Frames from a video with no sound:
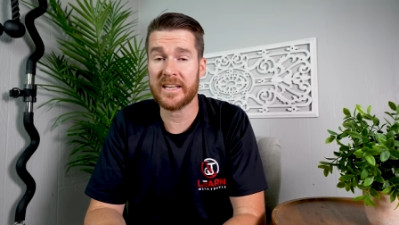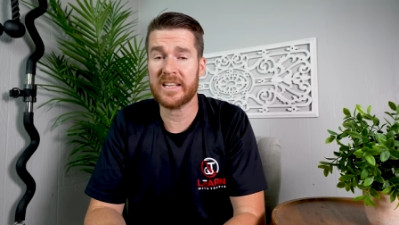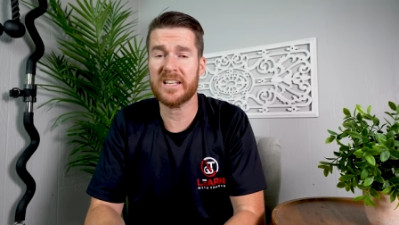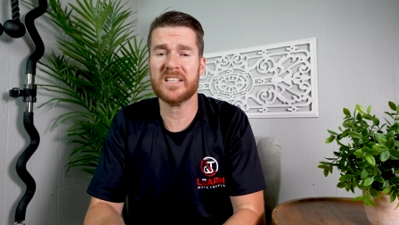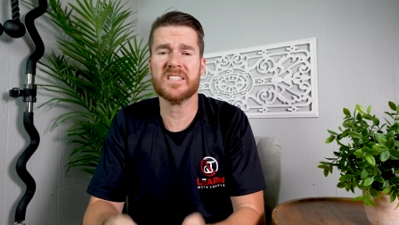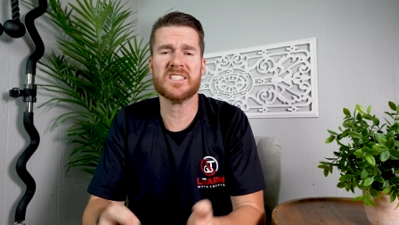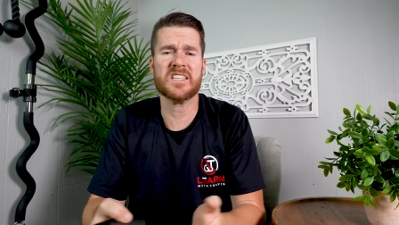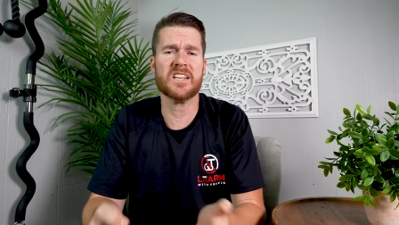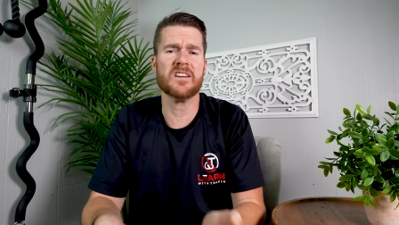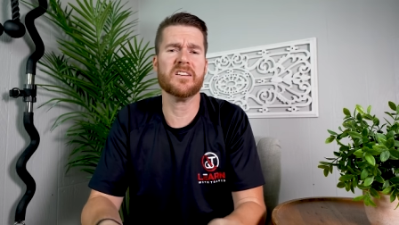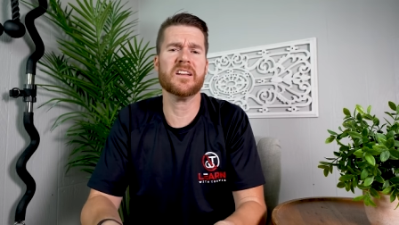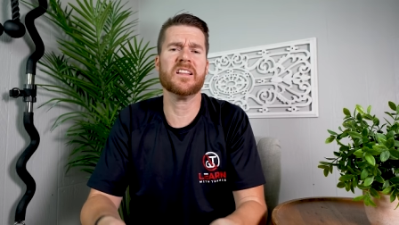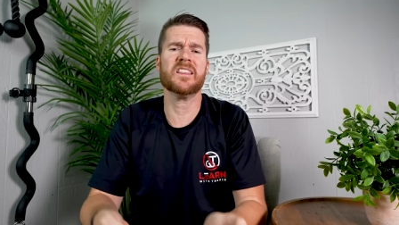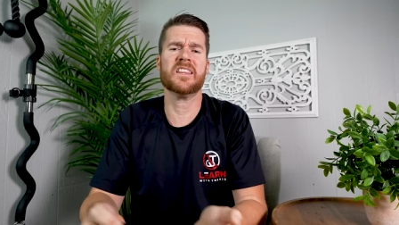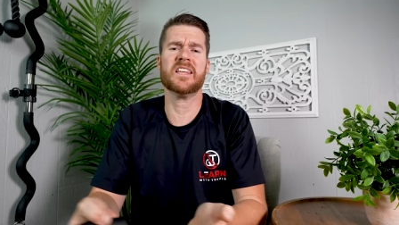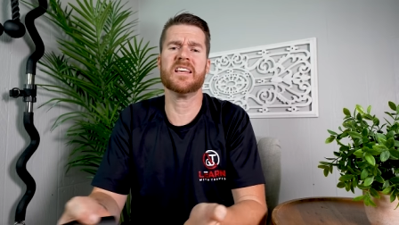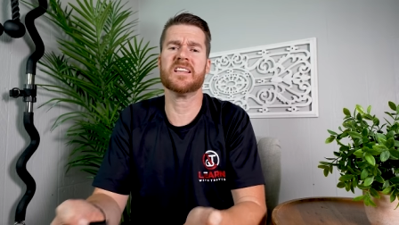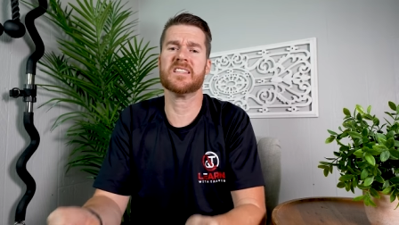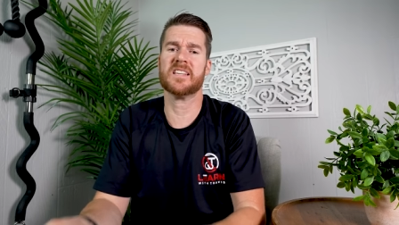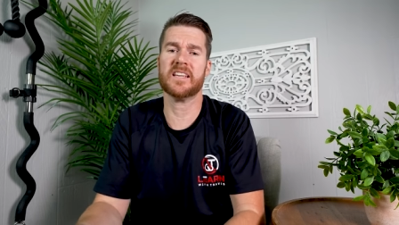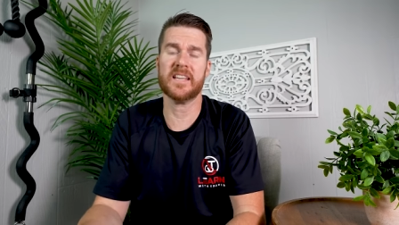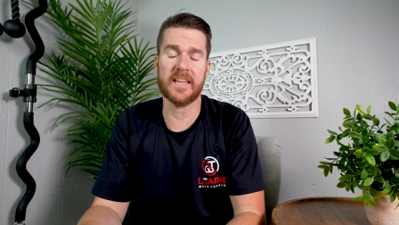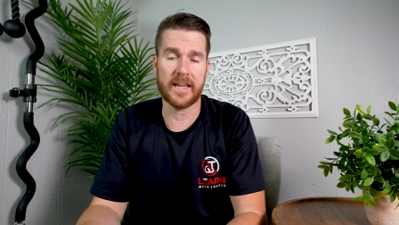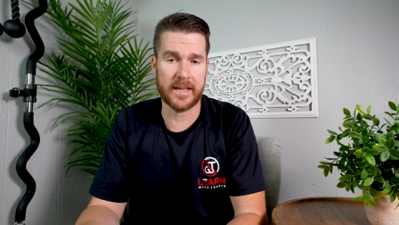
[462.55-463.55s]
considering
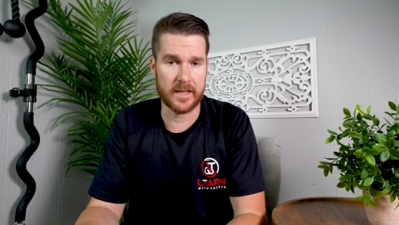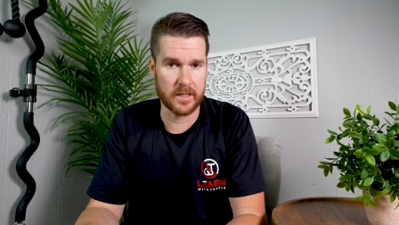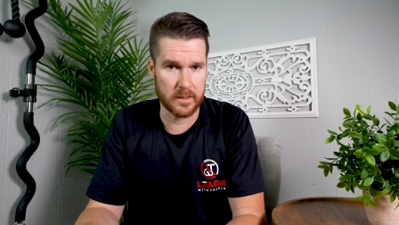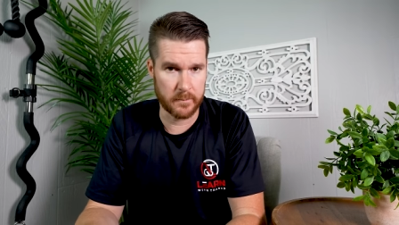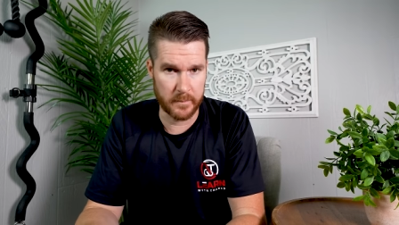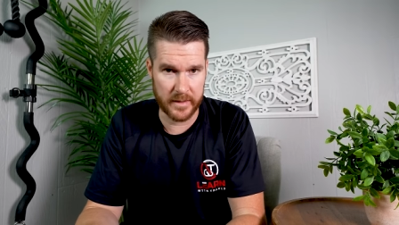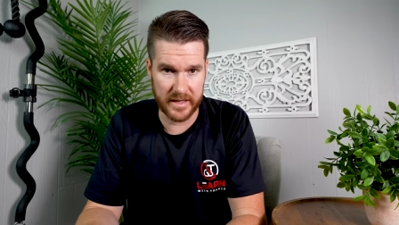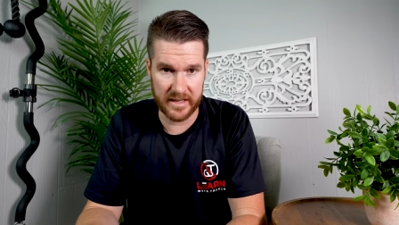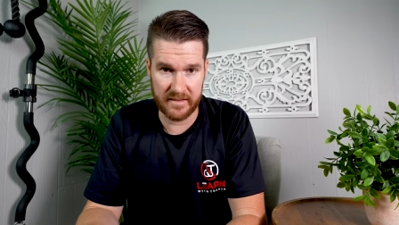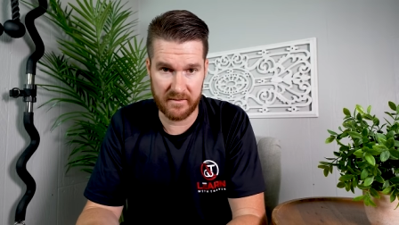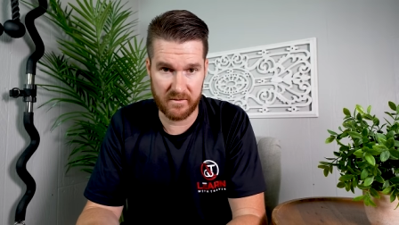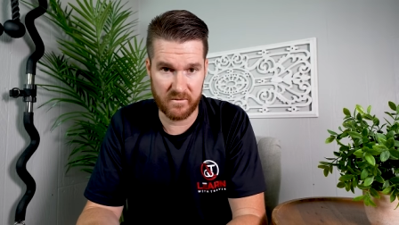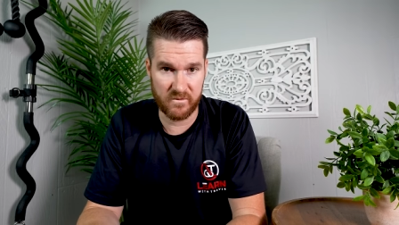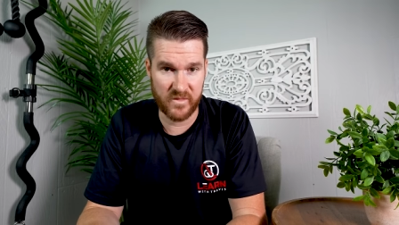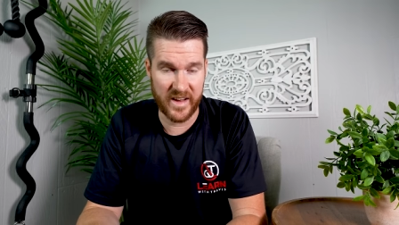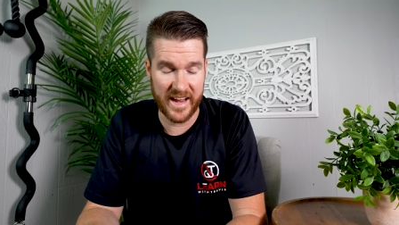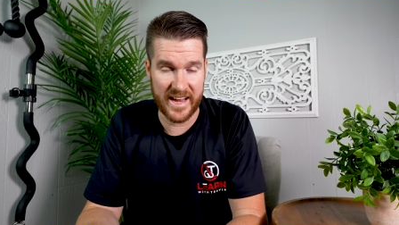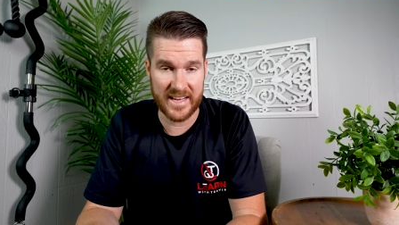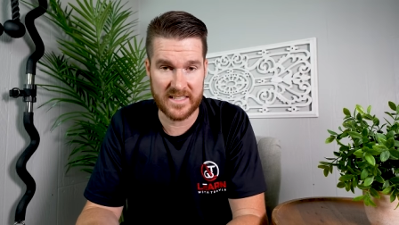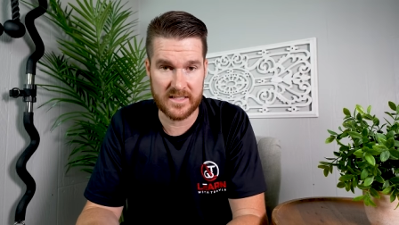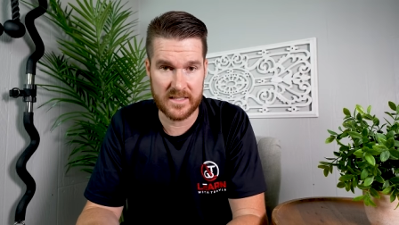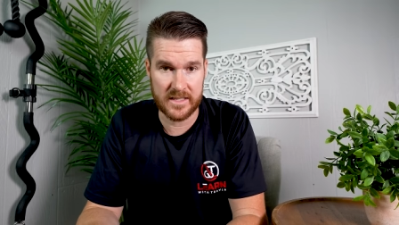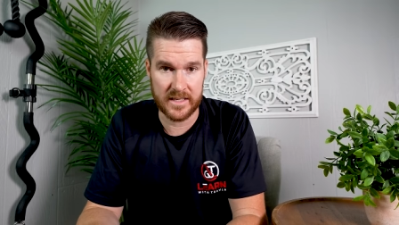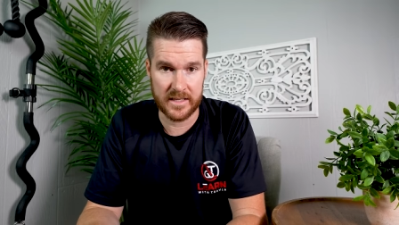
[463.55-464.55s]
things like intermittent
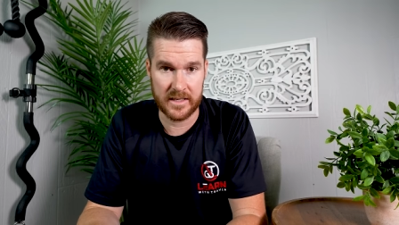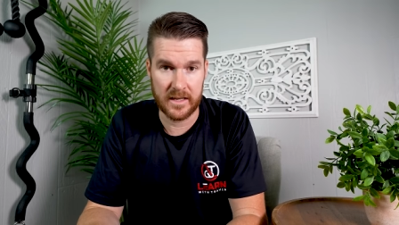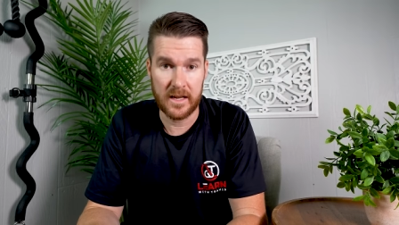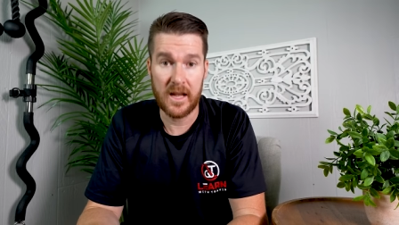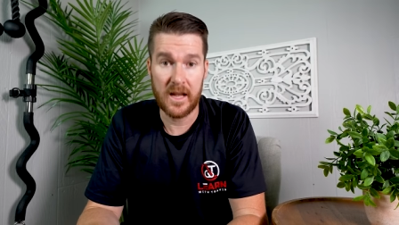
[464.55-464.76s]
fasting,